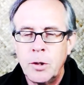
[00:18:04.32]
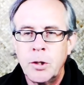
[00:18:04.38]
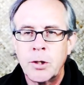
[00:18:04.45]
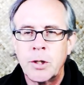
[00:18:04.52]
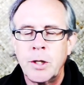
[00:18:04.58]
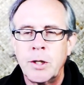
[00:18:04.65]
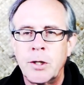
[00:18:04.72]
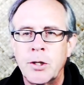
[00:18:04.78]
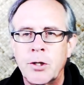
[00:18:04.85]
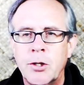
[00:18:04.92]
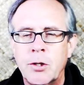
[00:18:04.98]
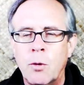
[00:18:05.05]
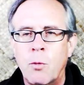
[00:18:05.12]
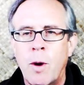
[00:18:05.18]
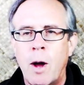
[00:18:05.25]
we just let
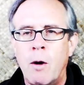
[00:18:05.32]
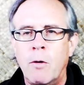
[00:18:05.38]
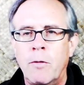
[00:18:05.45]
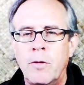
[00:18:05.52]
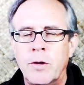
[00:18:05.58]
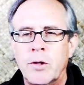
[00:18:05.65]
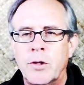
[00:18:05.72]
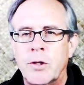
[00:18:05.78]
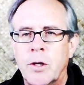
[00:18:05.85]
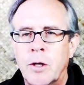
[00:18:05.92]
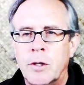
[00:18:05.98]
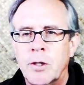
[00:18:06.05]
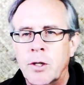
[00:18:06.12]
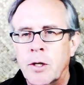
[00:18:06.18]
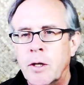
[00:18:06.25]
this, the wow of this
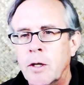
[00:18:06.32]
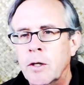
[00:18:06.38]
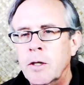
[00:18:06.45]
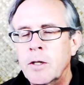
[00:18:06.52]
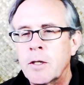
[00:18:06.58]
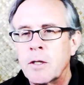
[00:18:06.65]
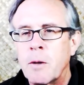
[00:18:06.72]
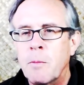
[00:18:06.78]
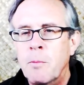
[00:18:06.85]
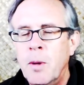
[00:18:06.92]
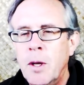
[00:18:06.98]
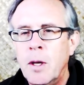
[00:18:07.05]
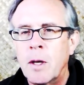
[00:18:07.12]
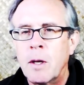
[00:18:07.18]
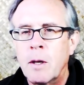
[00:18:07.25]
uh, settler, this is a
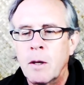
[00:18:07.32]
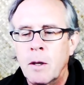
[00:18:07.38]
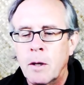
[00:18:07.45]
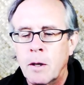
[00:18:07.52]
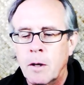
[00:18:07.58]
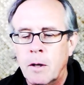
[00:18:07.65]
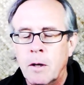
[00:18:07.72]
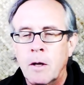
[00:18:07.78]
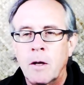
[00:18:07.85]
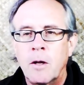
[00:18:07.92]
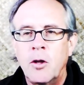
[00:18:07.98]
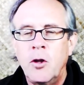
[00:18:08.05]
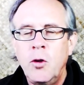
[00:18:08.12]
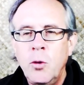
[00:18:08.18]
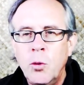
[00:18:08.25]
big, a
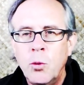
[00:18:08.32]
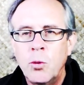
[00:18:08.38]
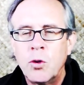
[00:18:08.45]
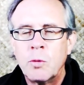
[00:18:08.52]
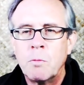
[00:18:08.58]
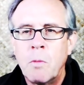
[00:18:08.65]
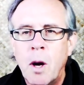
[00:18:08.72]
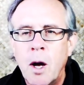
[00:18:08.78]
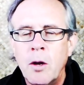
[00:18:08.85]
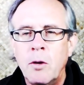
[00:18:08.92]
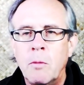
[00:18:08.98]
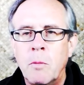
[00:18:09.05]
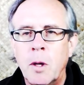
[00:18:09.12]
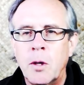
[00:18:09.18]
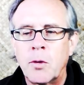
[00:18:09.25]
huge,
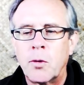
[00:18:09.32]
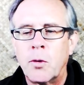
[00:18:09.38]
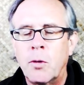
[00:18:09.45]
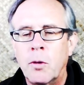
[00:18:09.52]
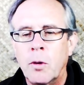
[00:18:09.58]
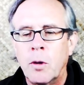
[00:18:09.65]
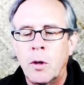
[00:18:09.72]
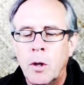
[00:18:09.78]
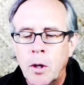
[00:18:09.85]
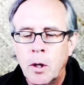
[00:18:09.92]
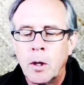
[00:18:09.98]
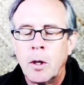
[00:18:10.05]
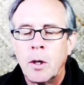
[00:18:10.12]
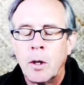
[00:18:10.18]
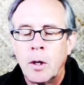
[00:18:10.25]
monumental
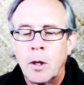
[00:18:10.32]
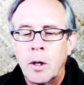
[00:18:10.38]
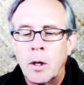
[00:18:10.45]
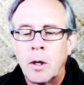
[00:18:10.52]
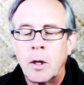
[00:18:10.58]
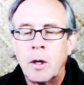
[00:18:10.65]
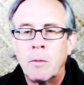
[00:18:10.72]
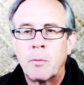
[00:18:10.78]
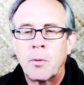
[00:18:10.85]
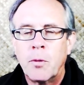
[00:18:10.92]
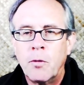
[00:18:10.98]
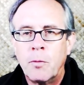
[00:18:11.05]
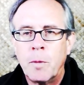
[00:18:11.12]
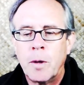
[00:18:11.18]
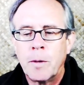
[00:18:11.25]
uh,
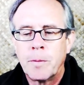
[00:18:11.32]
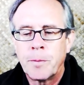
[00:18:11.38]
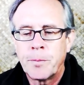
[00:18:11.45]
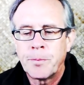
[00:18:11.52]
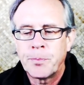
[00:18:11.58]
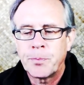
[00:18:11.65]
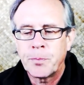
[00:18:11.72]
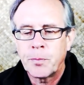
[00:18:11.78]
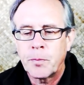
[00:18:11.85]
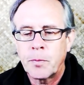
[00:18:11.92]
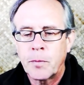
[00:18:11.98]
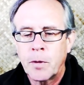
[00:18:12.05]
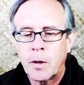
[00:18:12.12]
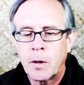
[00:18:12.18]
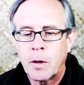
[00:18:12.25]
improvement.
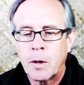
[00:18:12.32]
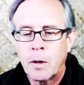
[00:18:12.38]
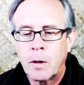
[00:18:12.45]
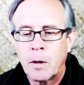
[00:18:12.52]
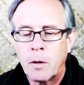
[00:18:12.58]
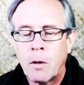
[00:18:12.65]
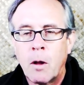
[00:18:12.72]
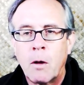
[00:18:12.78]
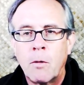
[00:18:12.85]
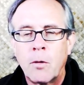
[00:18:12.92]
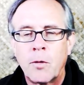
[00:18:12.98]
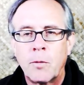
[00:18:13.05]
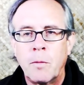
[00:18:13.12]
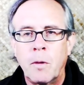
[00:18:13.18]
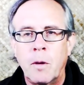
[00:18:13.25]
Along
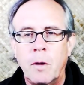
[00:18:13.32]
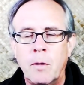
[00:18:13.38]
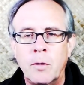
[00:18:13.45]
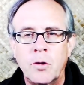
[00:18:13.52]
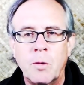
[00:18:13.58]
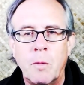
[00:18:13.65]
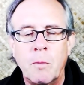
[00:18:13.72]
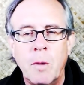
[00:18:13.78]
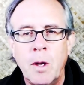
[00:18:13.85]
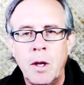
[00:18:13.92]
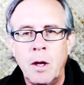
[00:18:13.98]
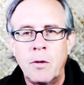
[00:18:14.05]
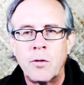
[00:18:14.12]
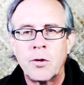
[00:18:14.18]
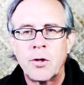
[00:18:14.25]
with, uh, there's some,
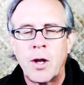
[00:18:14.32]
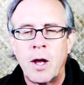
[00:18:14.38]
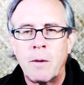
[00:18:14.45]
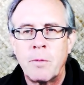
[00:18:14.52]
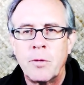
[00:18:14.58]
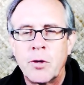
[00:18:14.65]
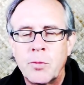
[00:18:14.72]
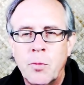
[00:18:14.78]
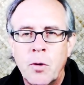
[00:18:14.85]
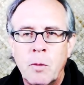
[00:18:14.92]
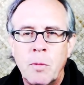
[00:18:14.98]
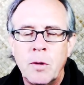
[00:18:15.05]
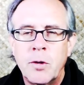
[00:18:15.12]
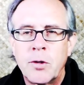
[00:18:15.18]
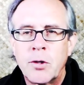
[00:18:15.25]
many others that happened this
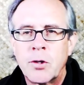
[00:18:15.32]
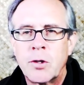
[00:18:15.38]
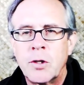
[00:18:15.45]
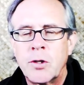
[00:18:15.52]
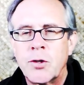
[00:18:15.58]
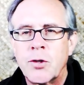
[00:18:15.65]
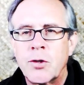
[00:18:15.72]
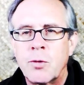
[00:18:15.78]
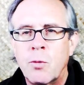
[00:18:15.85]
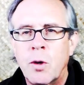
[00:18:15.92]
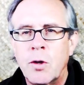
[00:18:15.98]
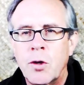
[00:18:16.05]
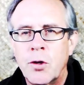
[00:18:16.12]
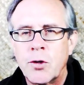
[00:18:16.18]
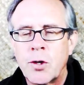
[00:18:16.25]
morning, but this is, this is the
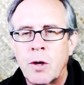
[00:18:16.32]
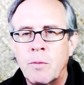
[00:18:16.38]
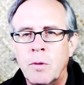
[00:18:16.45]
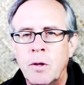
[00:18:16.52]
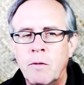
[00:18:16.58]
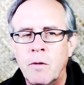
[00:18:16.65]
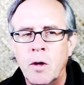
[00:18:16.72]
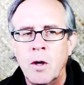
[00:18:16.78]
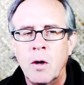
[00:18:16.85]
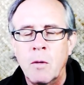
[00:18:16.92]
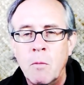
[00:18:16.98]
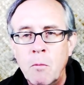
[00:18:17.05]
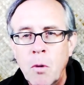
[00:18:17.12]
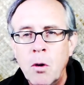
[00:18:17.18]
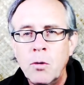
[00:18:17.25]
one that is, I
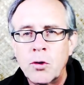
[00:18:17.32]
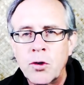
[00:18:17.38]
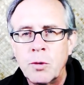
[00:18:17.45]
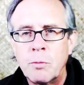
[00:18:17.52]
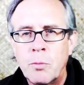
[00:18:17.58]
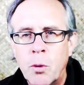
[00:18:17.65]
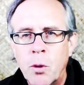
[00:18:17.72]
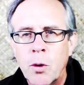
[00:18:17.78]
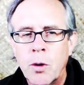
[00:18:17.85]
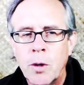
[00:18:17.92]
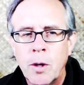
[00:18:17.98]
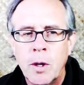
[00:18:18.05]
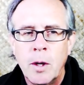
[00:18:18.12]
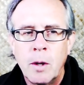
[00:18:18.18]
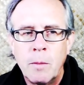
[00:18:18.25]
believe, most
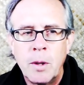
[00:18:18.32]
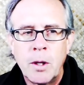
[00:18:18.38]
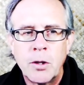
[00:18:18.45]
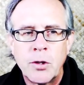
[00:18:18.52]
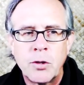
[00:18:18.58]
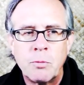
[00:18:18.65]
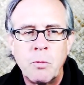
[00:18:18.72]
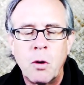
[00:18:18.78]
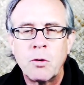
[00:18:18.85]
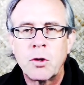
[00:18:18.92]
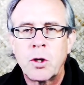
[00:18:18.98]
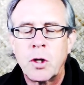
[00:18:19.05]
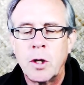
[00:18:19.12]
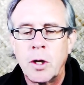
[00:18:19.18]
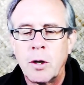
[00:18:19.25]
important because it's
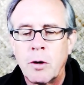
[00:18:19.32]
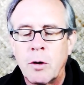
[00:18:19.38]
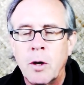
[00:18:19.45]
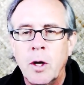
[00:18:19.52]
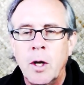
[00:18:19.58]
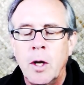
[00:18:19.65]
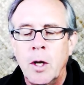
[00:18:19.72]
most clear,